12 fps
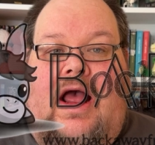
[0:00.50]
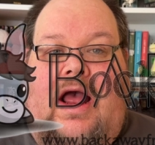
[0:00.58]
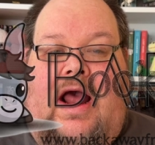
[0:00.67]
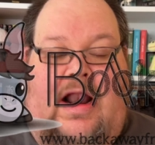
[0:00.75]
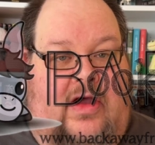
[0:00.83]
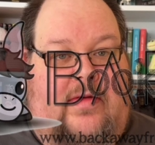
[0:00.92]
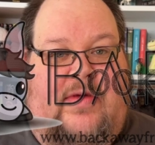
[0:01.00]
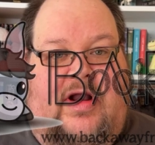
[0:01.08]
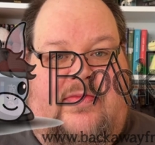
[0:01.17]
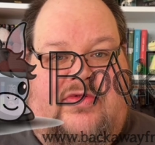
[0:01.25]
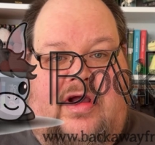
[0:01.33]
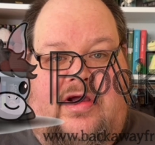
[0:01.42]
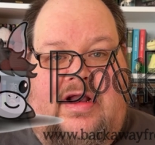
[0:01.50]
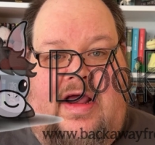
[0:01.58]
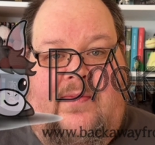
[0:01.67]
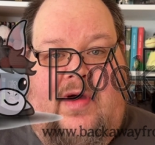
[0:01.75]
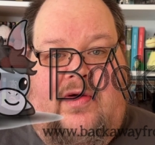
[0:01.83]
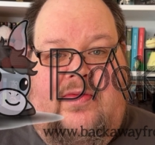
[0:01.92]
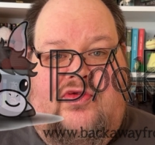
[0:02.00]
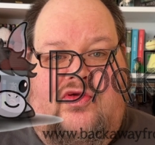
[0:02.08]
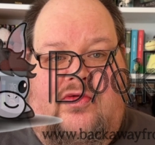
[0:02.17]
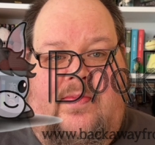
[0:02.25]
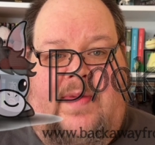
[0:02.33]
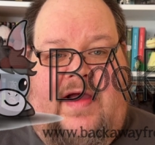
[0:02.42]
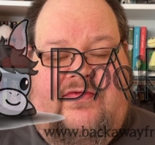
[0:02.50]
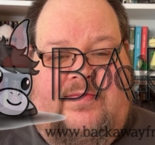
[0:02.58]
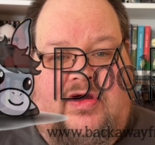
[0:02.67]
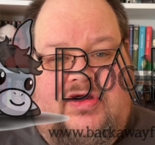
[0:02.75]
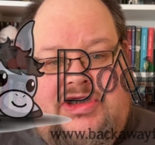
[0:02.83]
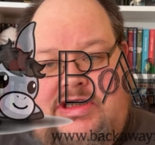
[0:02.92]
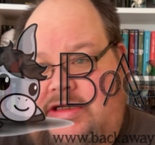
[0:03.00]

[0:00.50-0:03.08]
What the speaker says: Hello, my name's Duncan and welcome to Bath Books.